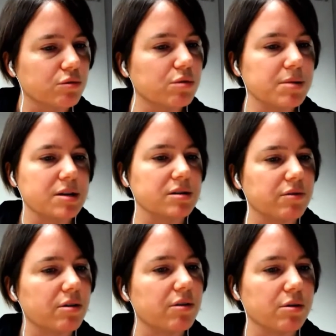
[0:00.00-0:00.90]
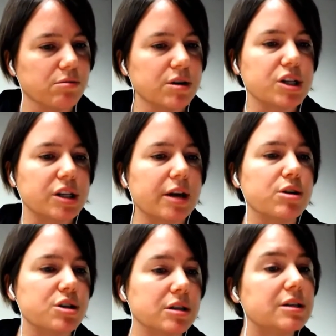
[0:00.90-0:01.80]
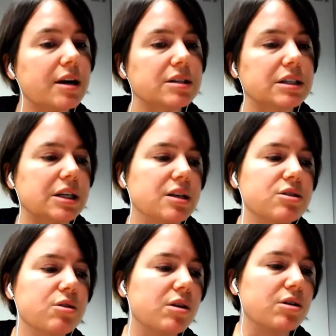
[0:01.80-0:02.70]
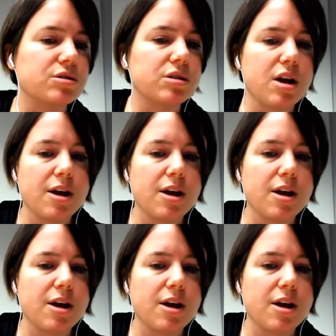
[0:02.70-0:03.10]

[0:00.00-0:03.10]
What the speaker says: Ruby is a very, very rich language syntactically, and so there's